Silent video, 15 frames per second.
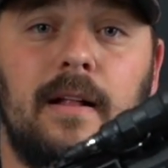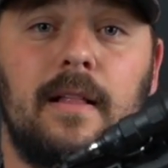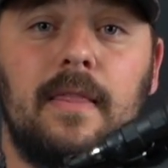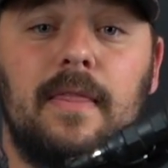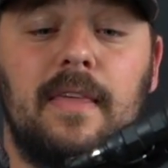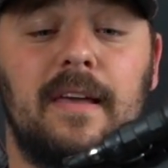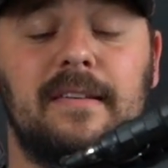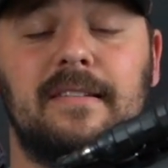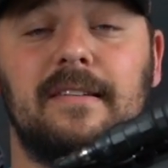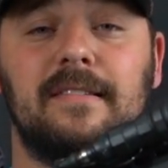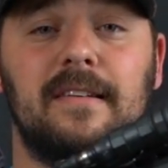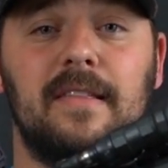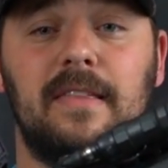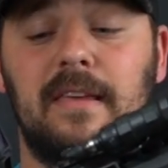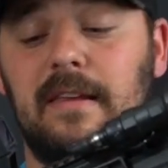this is
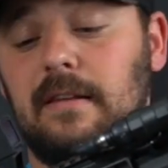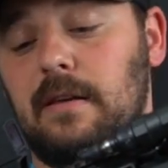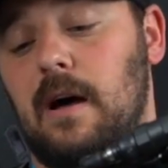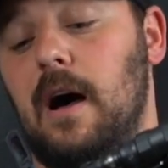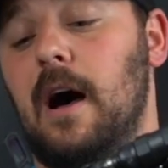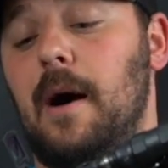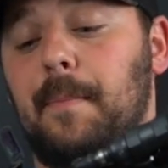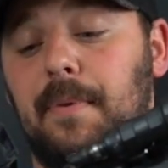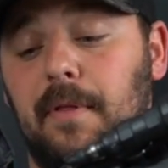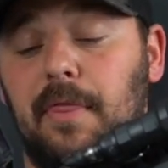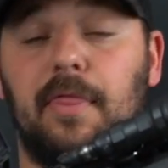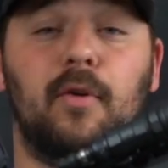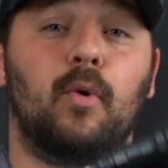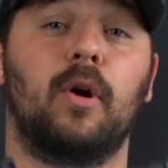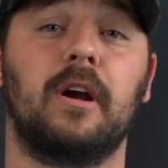in the
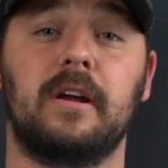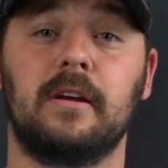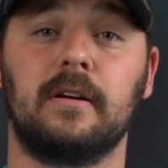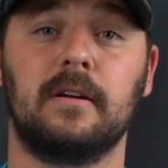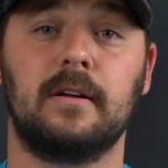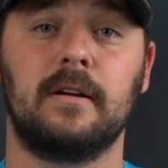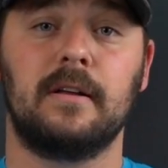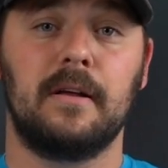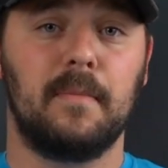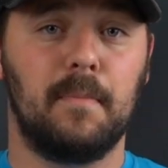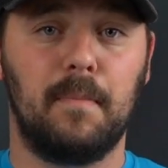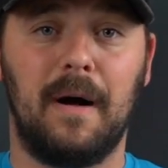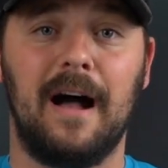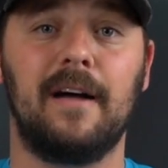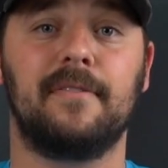top 3
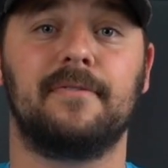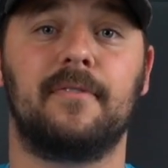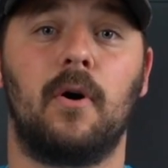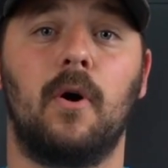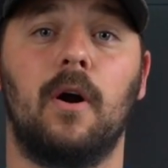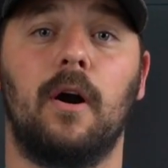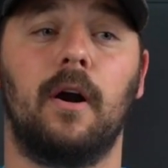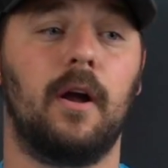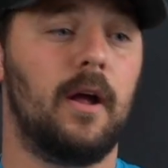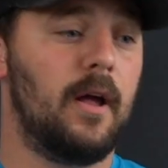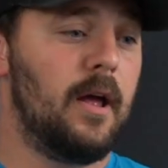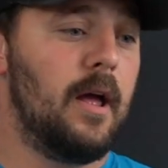by far.